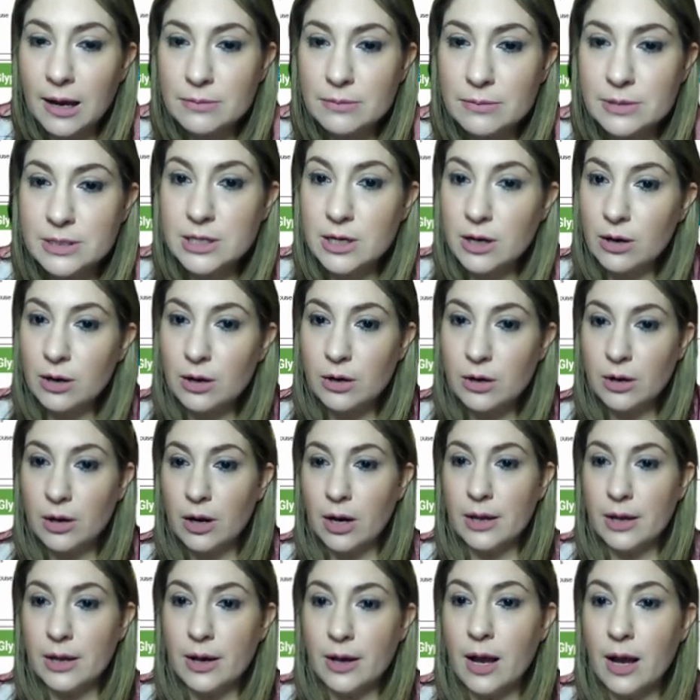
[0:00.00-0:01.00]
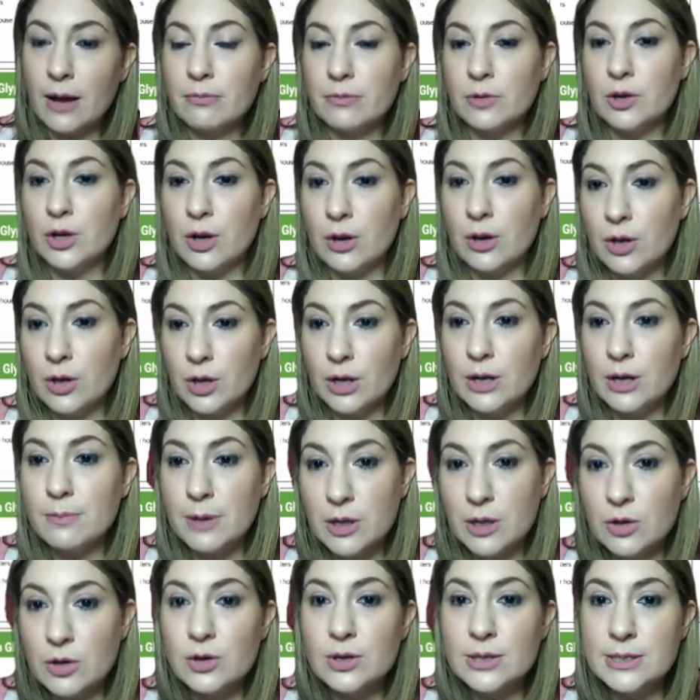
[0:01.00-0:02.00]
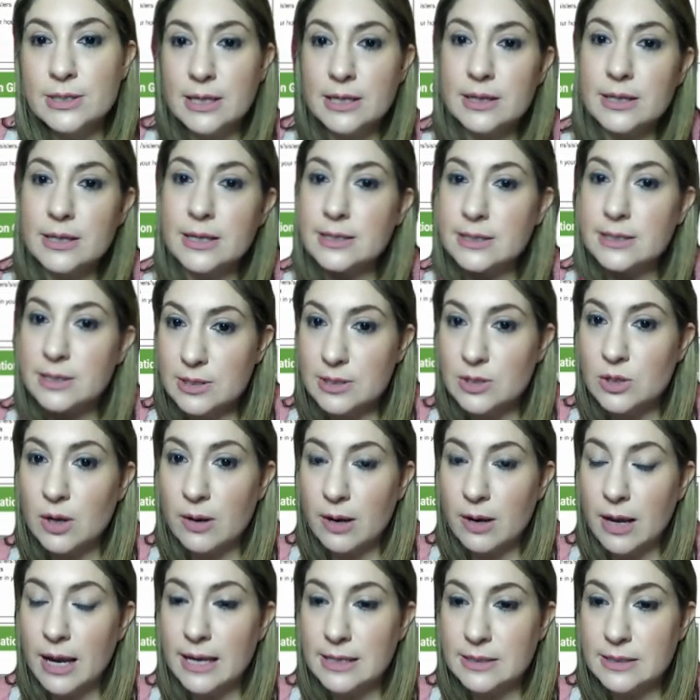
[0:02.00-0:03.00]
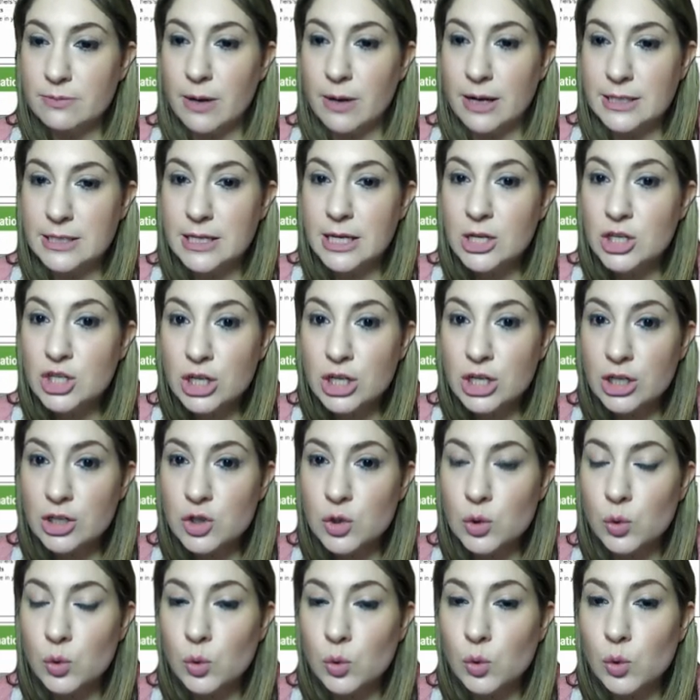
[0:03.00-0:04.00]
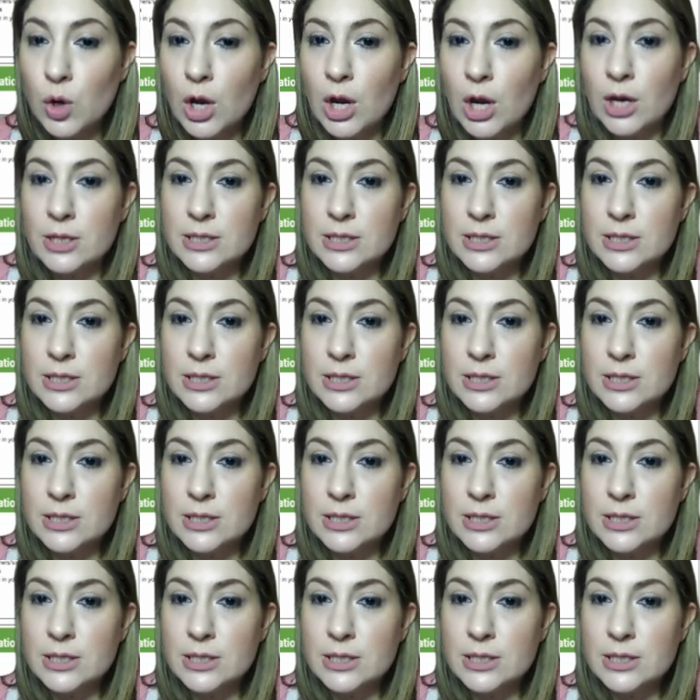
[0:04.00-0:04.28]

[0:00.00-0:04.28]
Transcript: So I'm going to be using this as my teaching tool,